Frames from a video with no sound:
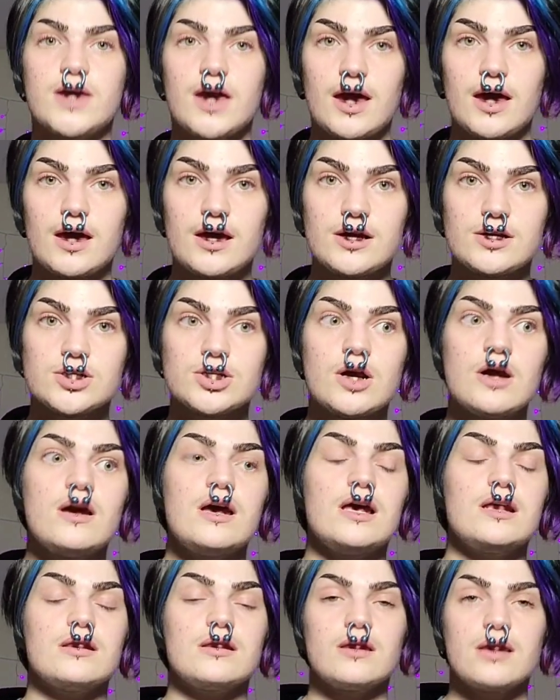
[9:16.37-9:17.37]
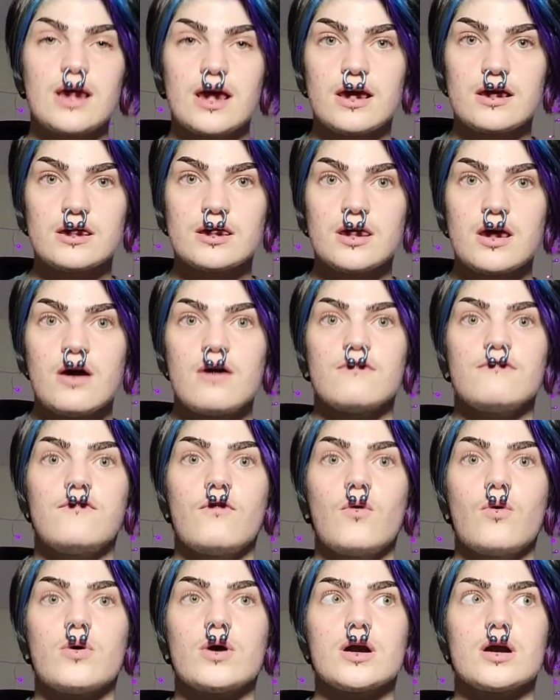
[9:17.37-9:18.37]
gauge and length
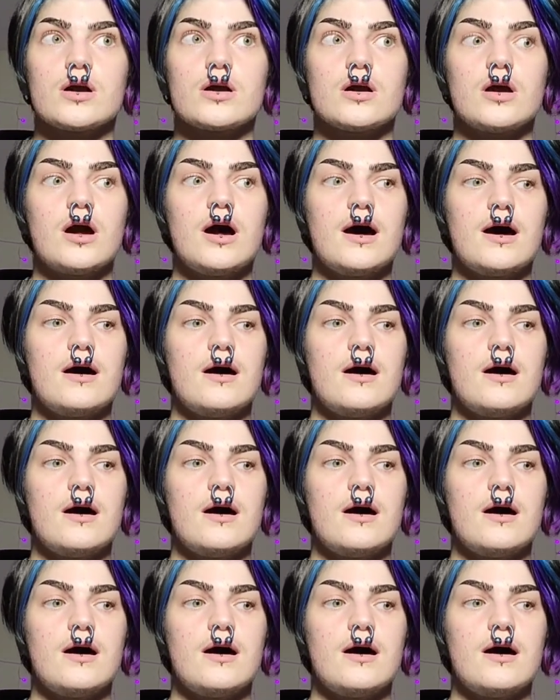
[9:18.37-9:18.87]
for